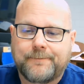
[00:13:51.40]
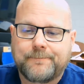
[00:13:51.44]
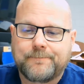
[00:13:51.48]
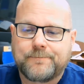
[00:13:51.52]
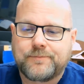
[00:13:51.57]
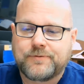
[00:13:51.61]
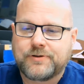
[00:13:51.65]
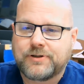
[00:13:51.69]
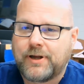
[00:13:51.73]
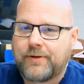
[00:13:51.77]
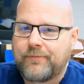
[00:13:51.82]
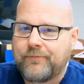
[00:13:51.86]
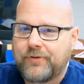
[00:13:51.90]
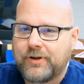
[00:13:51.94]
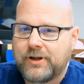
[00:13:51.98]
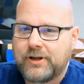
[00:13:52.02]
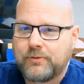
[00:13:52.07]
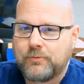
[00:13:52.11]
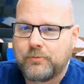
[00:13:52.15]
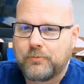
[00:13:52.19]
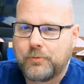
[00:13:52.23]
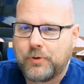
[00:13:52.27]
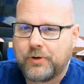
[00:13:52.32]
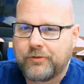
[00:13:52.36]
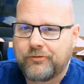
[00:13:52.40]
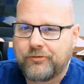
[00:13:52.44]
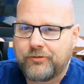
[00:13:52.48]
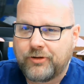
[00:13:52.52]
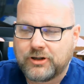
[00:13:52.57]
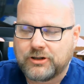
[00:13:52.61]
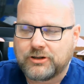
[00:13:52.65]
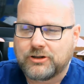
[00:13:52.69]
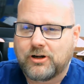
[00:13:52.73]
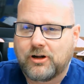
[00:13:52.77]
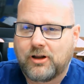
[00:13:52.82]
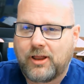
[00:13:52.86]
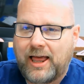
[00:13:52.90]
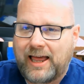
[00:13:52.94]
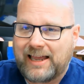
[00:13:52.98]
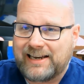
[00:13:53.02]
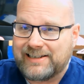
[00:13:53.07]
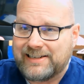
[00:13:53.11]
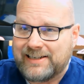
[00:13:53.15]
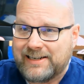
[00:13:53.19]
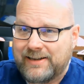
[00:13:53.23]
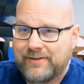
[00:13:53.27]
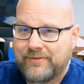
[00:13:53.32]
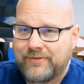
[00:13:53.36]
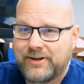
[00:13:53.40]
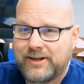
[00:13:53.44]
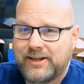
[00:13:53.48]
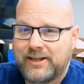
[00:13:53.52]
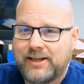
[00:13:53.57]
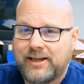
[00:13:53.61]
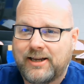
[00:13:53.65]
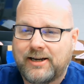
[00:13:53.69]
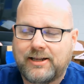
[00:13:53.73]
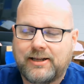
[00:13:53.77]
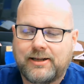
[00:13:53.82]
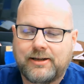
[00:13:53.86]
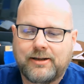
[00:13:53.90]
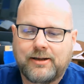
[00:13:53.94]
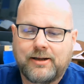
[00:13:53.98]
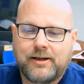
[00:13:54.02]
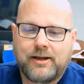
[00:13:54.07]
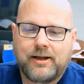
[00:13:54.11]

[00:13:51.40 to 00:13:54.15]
something with physical activity in it,